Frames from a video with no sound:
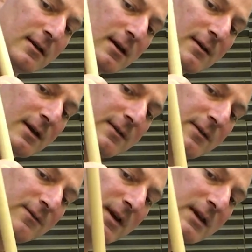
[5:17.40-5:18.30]
and then the
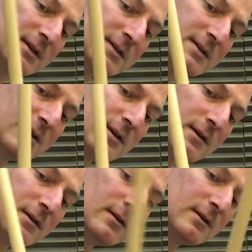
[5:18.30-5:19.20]
fingers
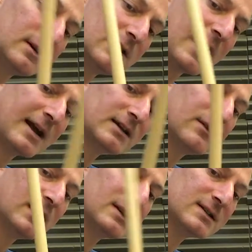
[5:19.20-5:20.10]
can
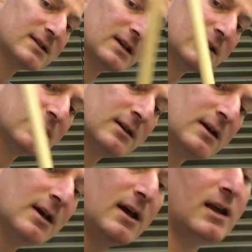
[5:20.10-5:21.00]
activate the stick,
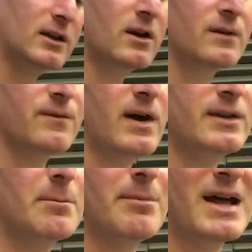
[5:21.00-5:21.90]
and you got to find
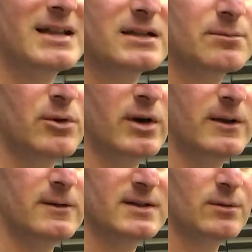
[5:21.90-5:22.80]
the balance point
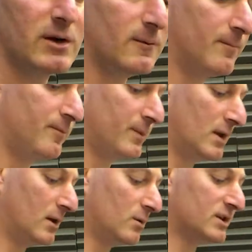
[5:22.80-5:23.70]
as well,
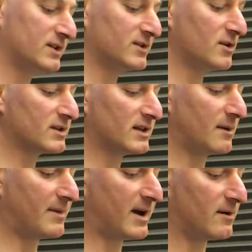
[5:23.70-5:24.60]
which is usually
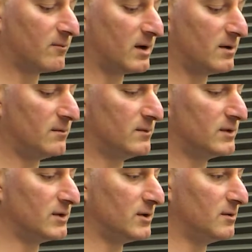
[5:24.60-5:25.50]
about
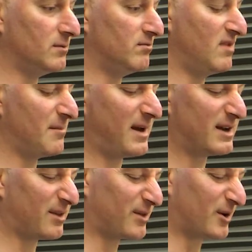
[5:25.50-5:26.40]
about a
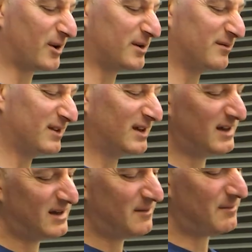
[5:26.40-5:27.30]
third,
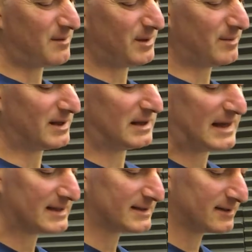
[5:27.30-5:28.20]
maybe a bit
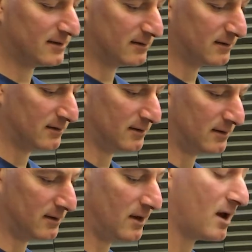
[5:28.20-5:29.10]
less,
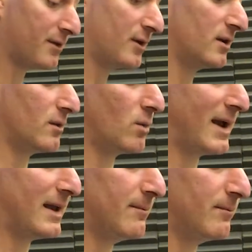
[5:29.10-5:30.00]
a third of the
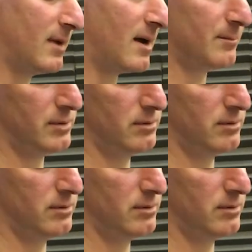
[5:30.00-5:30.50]
way up